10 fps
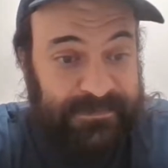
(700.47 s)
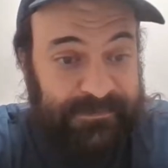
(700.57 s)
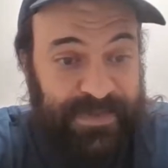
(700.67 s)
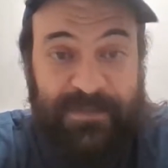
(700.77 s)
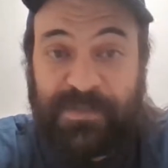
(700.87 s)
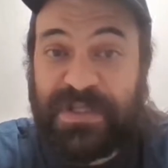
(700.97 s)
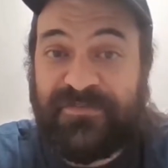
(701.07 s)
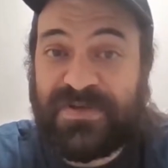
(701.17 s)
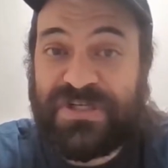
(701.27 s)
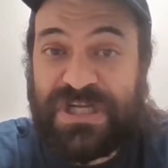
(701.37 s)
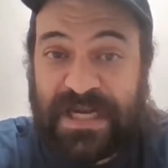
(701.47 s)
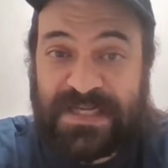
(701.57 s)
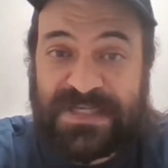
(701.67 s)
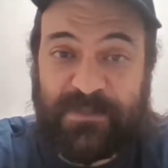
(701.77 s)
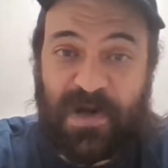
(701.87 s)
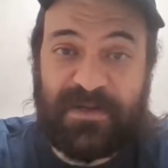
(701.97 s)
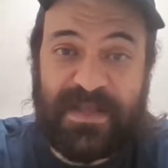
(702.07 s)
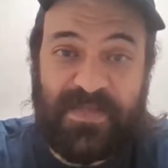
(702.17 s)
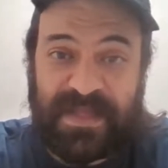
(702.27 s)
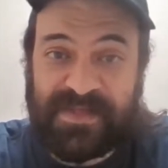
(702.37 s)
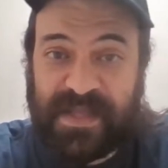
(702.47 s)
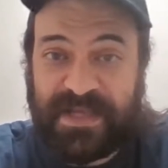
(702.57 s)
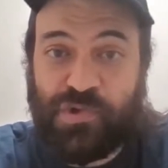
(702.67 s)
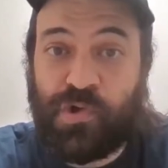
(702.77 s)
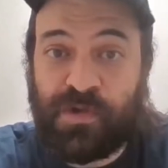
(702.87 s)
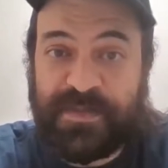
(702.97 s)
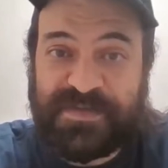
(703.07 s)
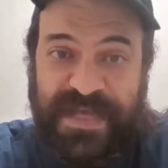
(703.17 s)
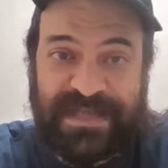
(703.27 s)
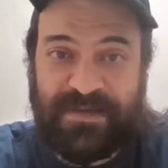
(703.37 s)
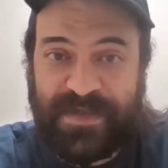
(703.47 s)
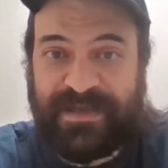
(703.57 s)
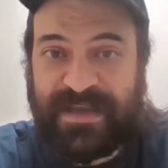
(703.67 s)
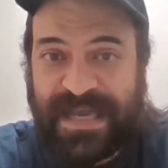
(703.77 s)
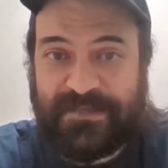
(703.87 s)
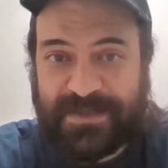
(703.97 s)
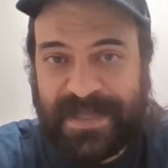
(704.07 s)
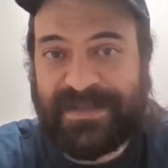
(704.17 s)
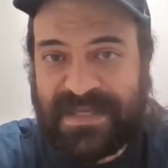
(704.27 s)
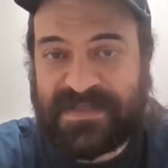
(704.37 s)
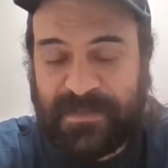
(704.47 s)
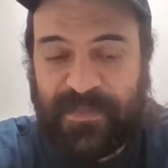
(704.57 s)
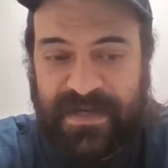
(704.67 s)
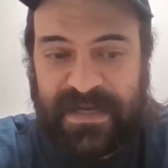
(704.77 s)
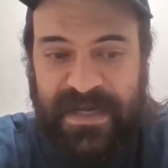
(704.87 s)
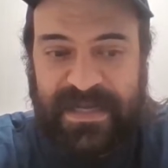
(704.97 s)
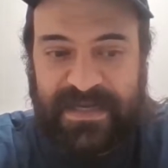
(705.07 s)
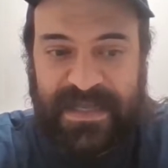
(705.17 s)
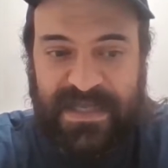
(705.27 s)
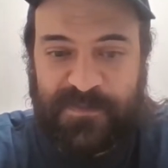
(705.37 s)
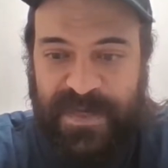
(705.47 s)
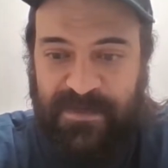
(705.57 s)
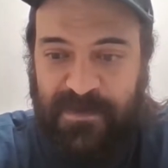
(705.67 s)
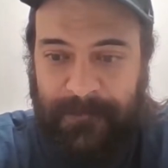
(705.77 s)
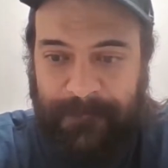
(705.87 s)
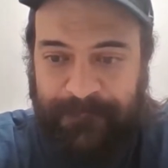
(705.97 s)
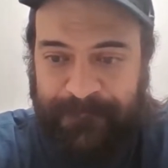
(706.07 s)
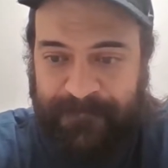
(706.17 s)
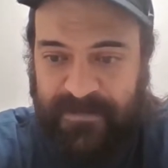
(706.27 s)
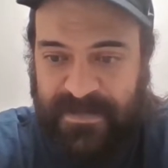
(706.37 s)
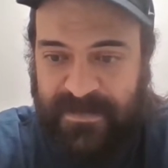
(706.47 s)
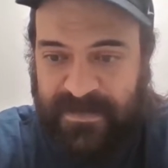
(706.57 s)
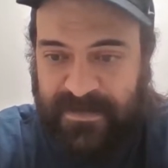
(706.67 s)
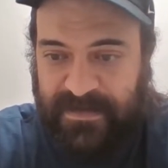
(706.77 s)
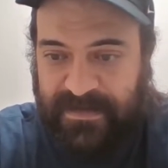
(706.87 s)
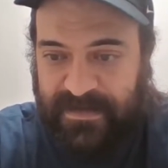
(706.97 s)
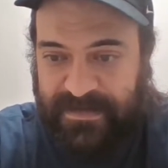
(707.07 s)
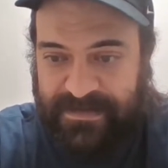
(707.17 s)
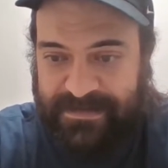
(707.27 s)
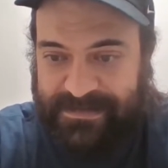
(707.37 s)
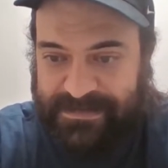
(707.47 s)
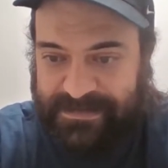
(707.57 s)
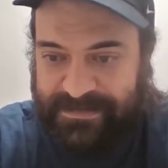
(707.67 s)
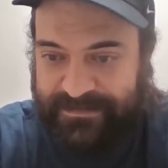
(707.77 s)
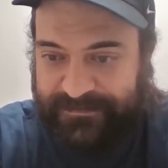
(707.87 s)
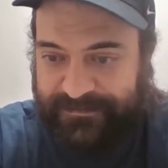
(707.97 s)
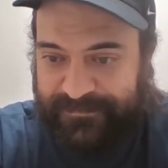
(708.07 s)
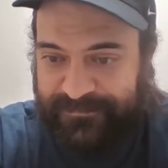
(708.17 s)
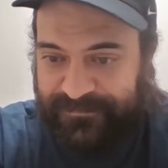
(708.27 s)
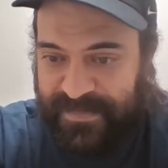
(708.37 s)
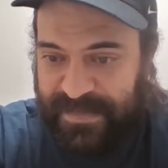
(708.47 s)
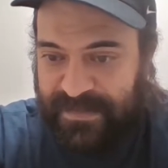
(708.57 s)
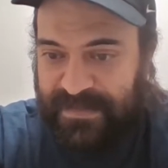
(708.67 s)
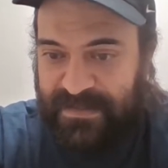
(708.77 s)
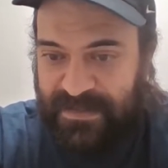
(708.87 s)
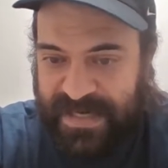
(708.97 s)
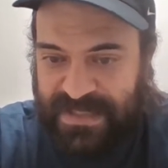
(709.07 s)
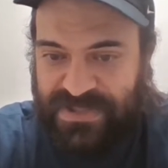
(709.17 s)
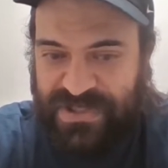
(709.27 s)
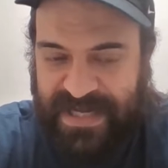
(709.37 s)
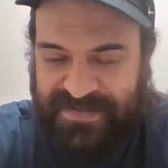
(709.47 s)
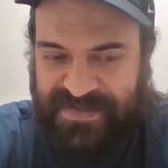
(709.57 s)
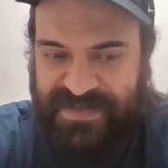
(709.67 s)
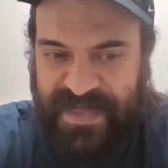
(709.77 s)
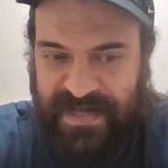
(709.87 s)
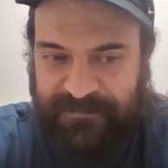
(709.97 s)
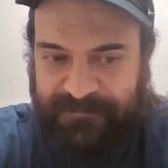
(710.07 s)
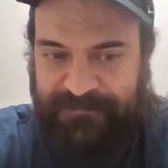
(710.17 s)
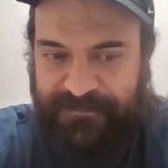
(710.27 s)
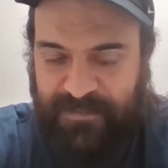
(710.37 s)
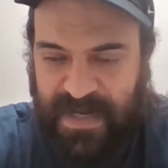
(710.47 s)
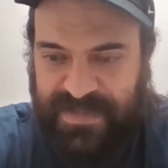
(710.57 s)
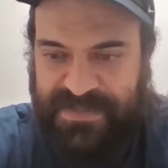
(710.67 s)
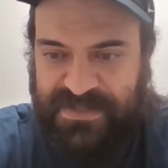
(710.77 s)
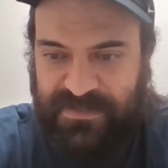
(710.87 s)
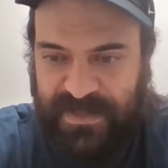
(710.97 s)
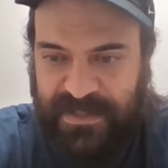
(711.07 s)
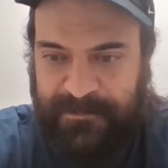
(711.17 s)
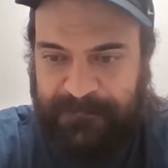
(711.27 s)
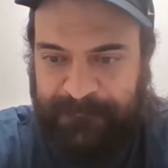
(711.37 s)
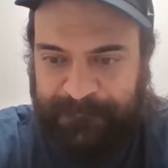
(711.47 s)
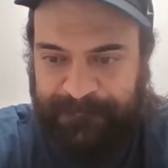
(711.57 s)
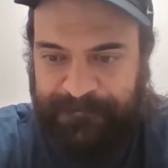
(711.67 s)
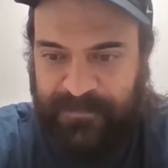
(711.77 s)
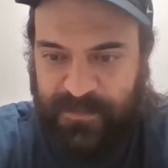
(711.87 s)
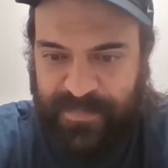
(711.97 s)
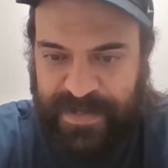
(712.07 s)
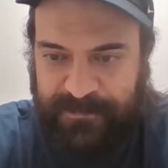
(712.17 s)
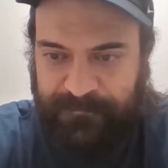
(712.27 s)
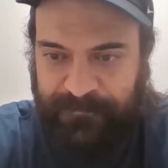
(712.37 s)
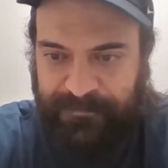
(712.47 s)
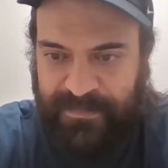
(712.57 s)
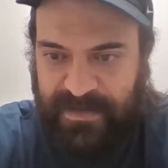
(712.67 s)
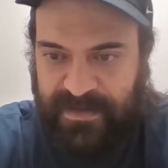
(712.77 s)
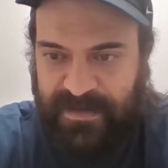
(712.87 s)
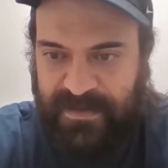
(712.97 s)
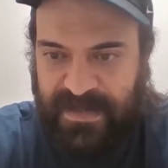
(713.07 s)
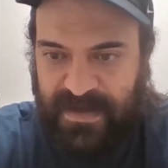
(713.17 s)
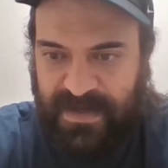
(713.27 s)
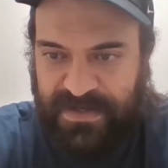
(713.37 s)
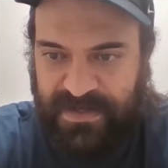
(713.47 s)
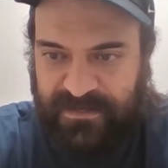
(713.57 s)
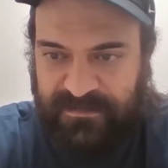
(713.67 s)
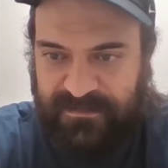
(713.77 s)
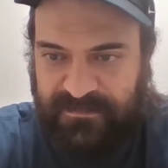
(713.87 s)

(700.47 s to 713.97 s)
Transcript: Big believer in Shaka Smart in things like tournaments and in big games like this on Monday night against Baylor. Like in Jackson State, -3, a bit. The under